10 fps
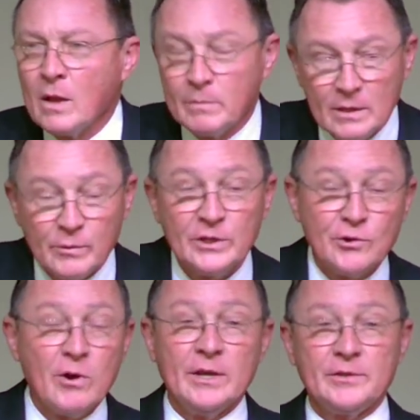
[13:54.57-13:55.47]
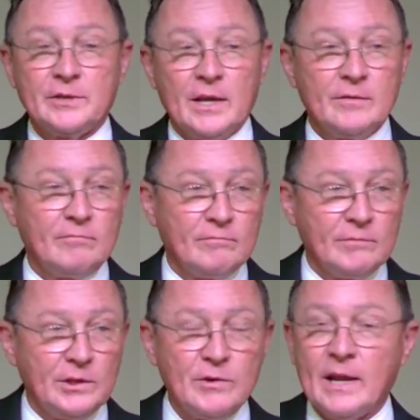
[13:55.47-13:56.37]
But rejoice that
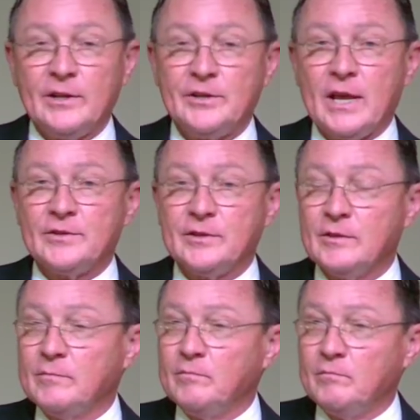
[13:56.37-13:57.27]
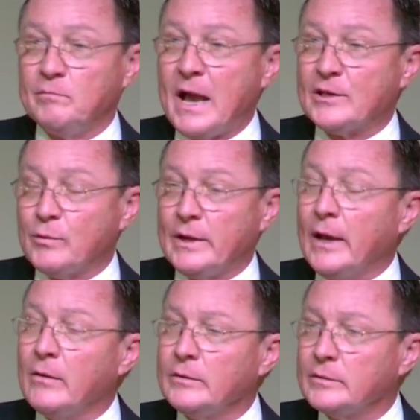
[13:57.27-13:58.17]
you had a chance to pass one
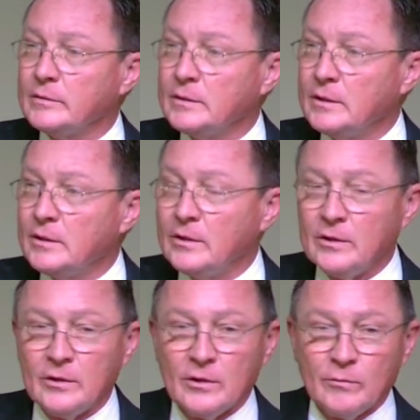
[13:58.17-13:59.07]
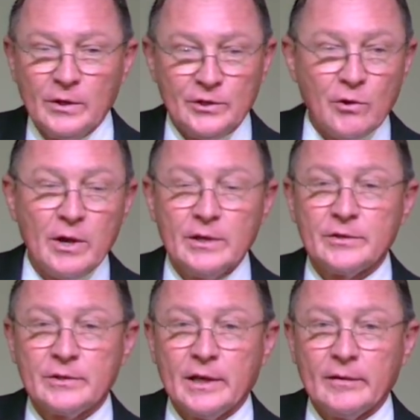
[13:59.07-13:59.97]
out.
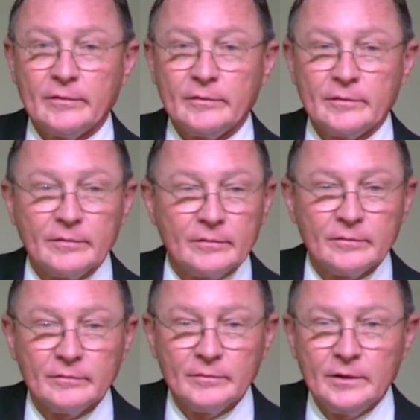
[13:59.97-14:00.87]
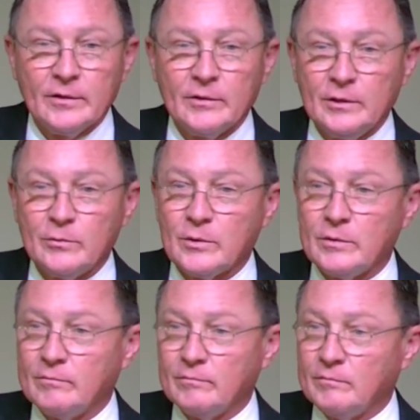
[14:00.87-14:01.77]
Rejoice that, you know, you
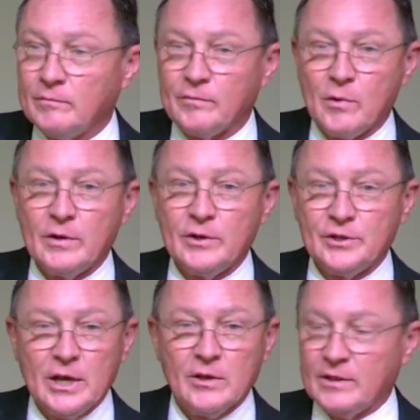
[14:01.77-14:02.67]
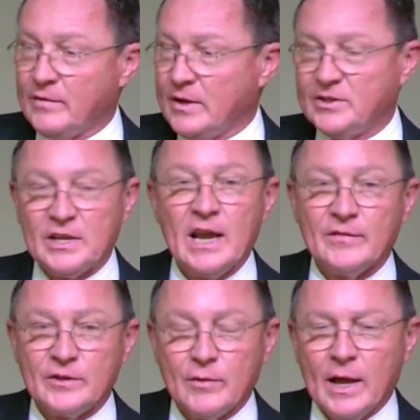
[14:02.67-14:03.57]
weren't thrown in jail at the very sight
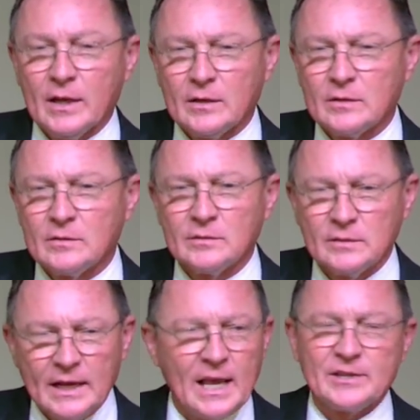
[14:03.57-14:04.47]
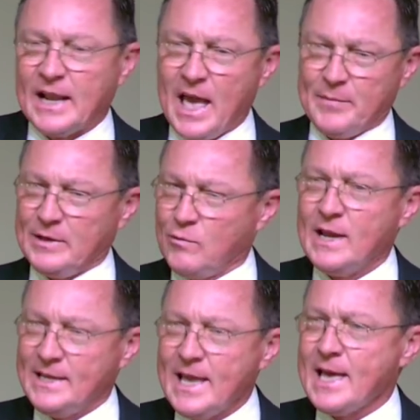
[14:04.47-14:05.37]
of a tract. That hasn't happened
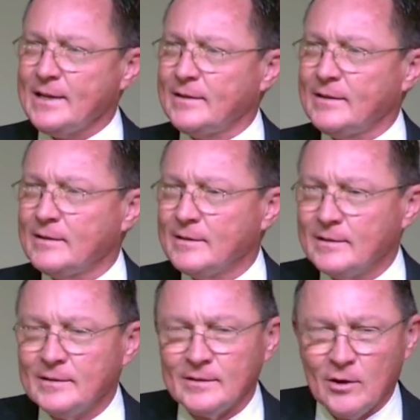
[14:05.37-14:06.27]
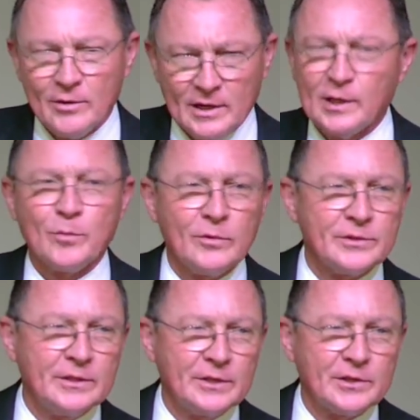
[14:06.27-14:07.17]
quite yet. All the
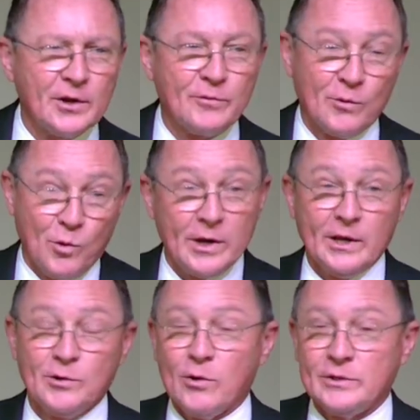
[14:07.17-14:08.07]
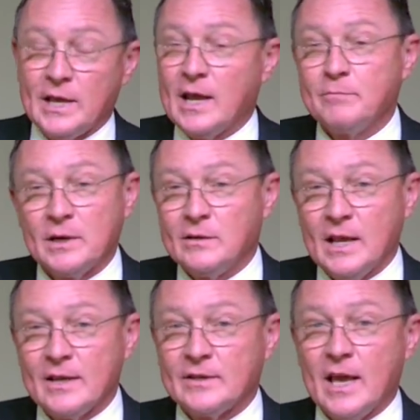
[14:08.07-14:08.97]
liberals in this country are working towards that, but it
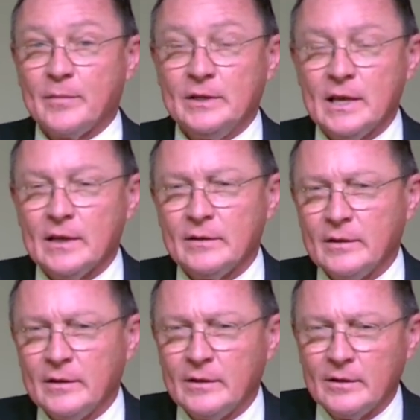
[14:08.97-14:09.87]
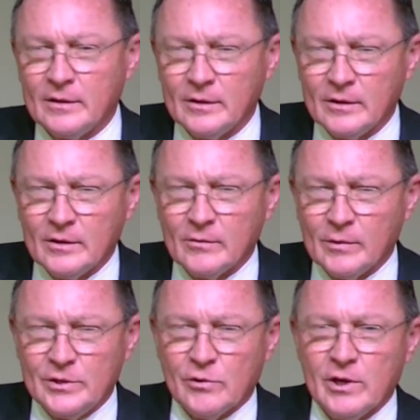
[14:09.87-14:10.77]
hasn't happened yet.
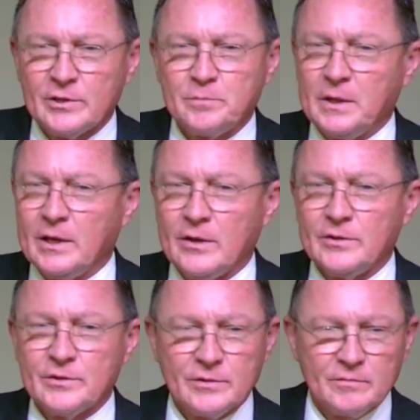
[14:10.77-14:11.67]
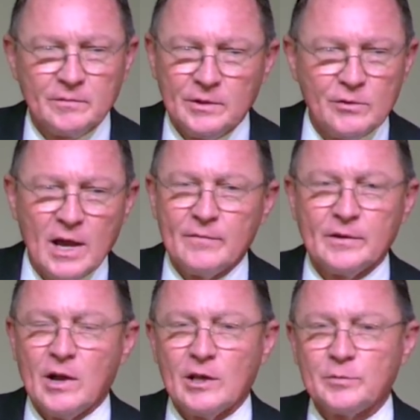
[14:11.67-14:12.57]
Rejoice because you have the
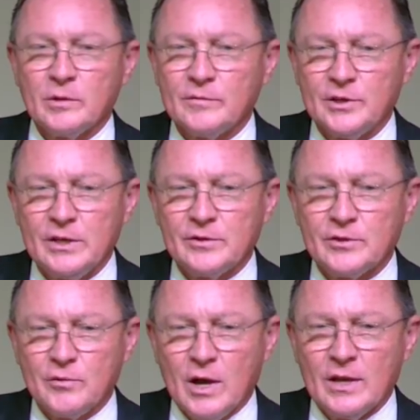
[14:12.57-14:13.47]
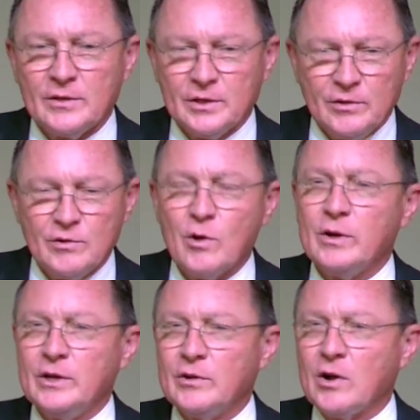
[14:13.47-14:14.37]
gospel of Jesus Christ and you know
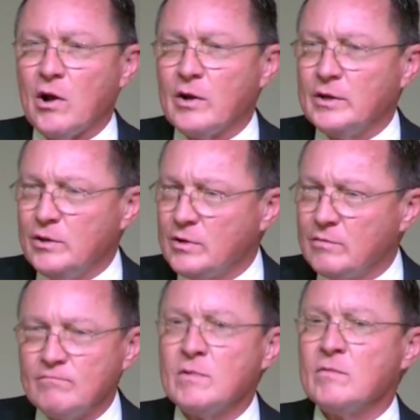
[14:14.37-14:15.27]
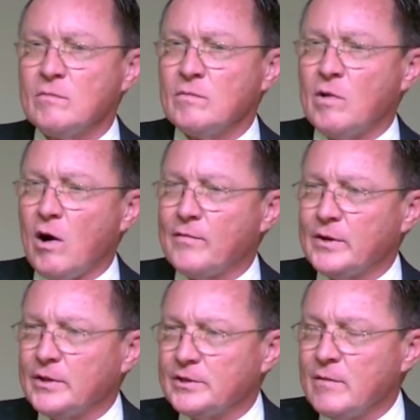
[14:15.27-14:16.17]
it in your heart and you can offer
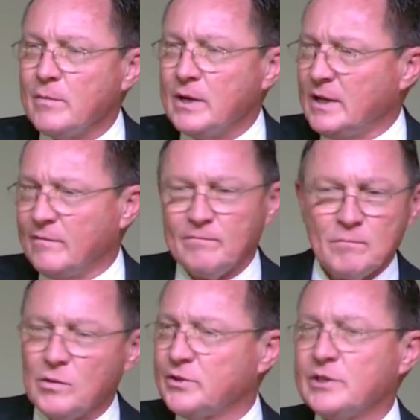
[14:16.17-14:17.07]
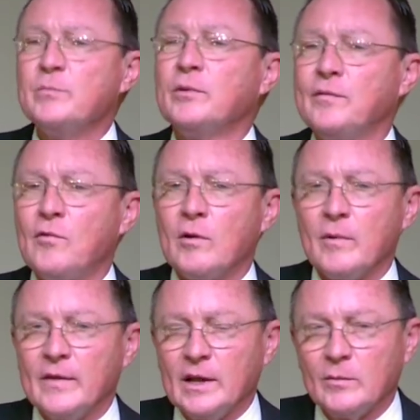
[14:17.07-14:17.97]
it to somebody in the most simple form
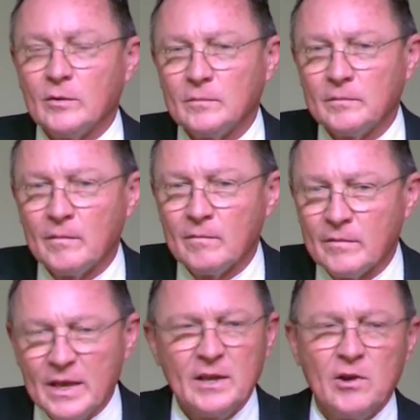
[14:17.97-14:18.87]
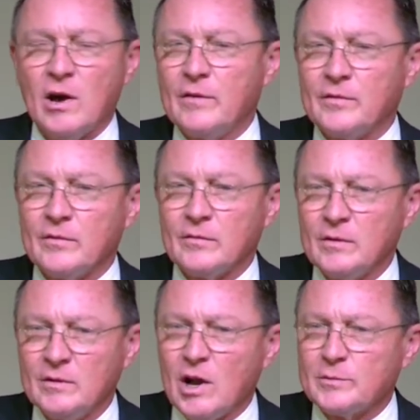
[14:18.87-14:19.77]
available. Thank God for
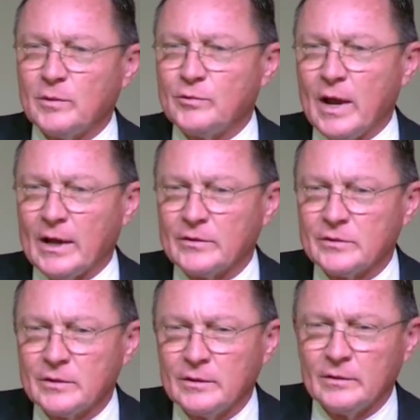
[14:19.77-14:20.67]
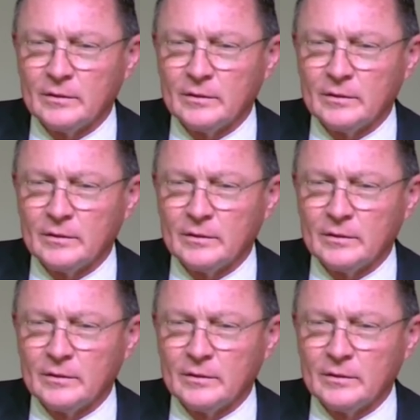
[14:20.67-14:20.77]
gospel tracts.